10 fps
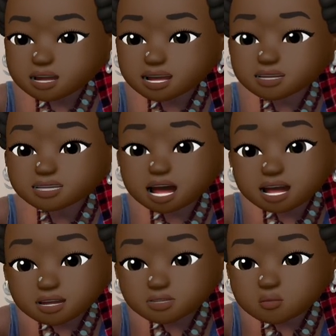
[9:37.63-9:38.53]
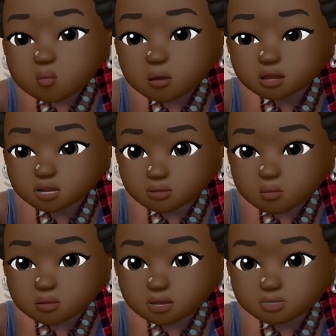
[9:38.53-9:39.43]
Then what you're
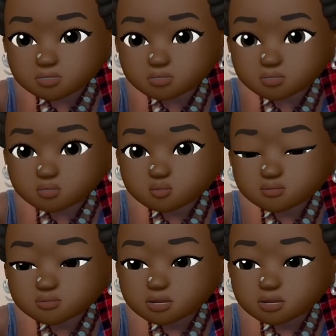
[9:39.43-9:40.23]
going to do